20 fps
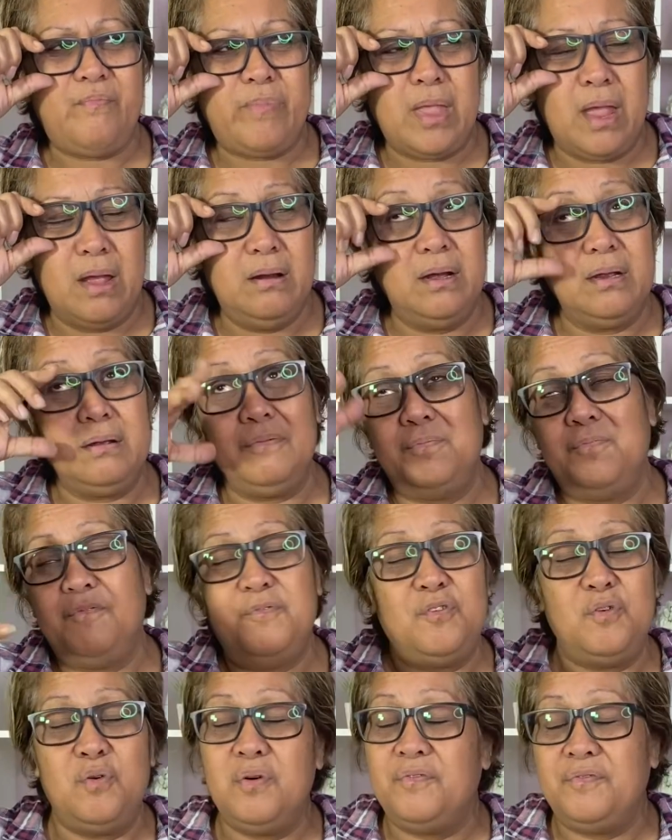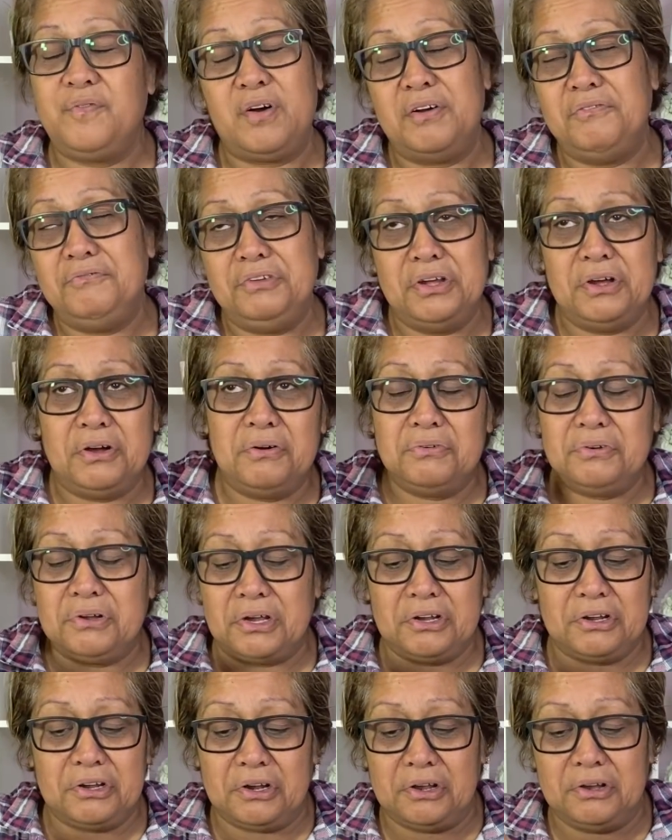Like a 4 or 5 year old, I
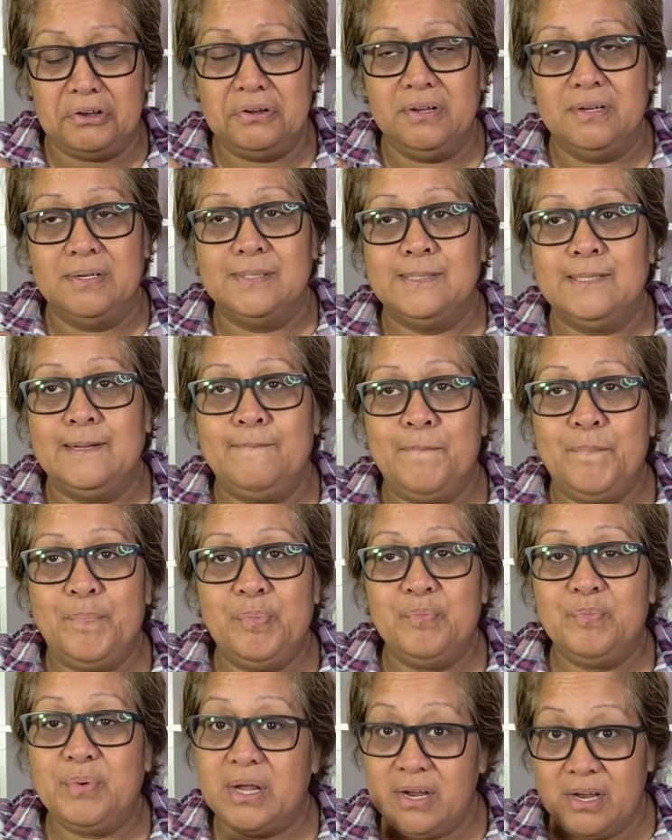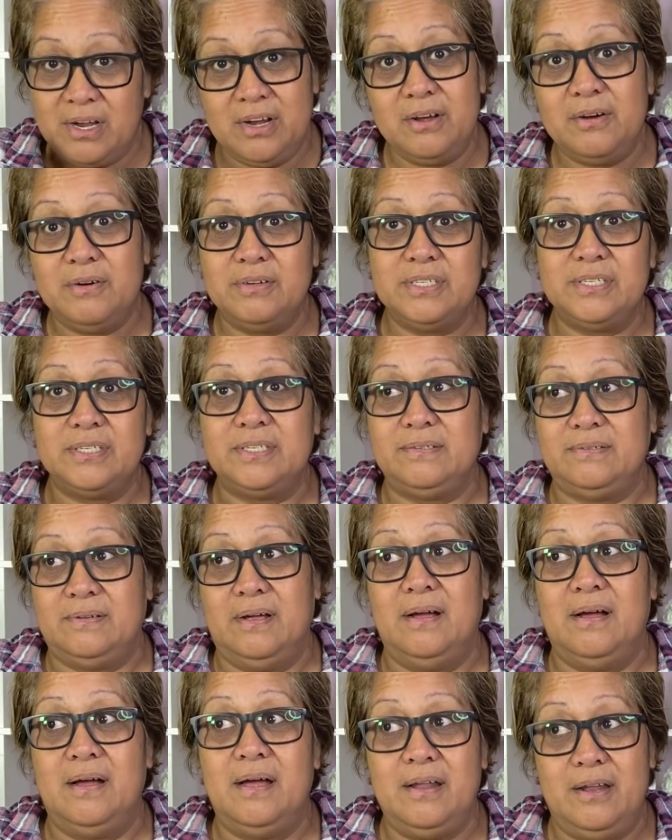don't know. But I know
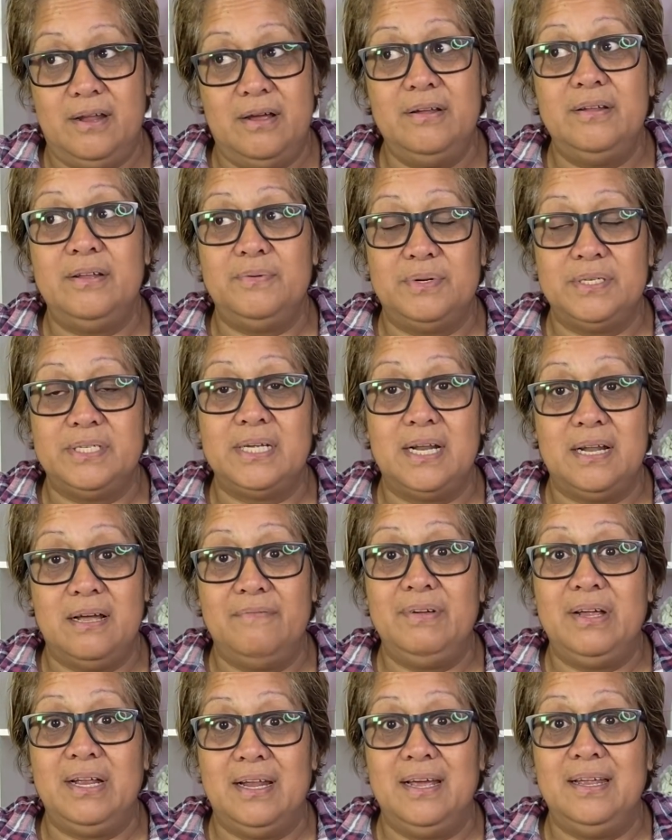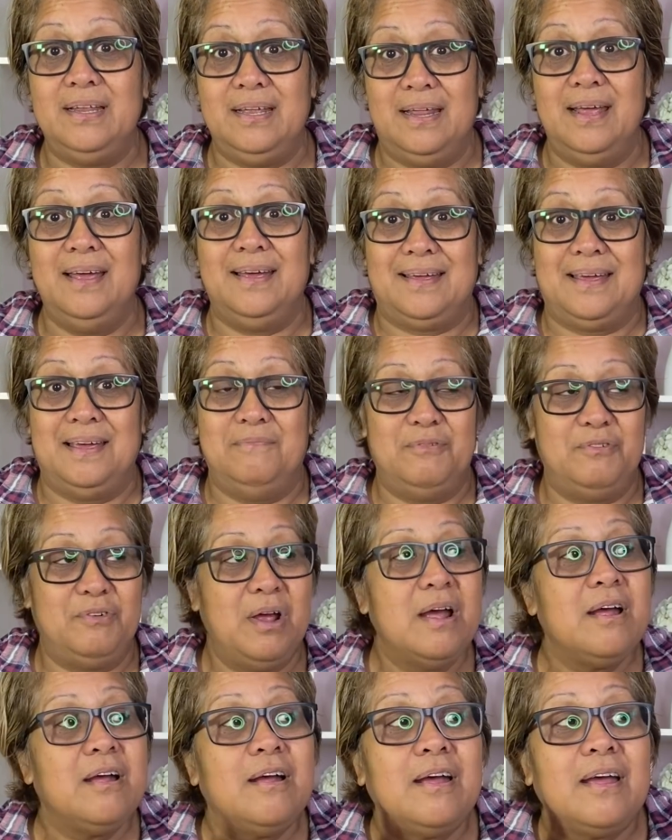there was a loving lady that came around.
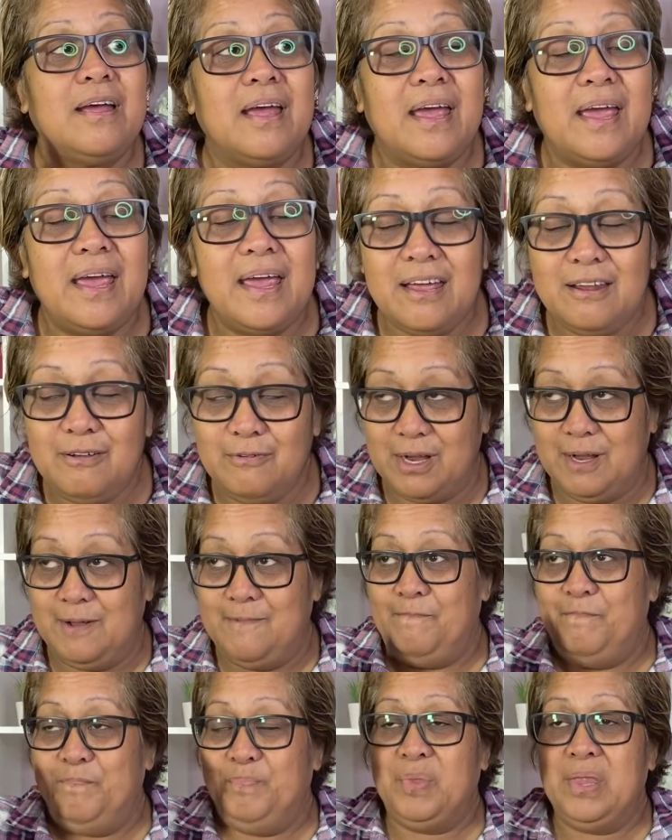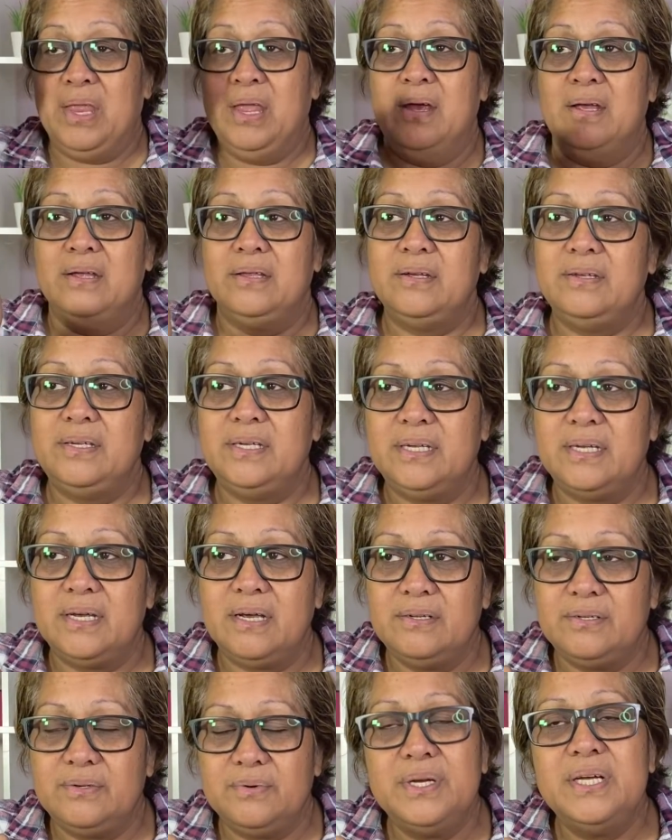Anyway, so she
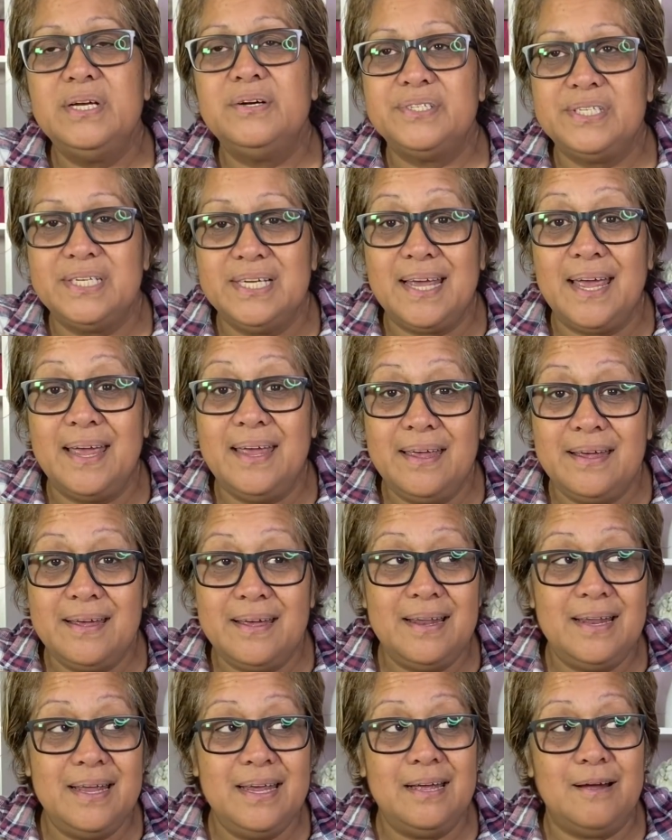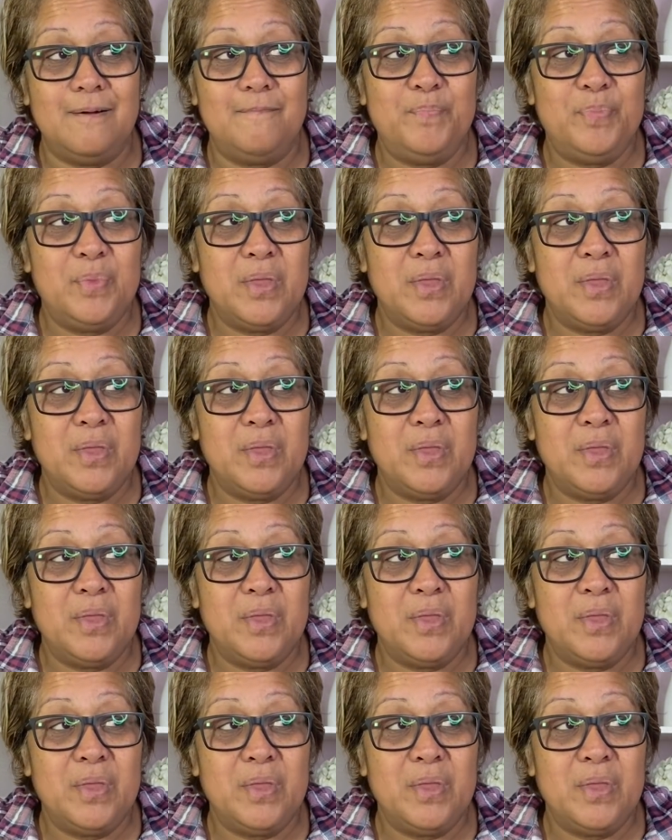goes, oi, o si kenga leia.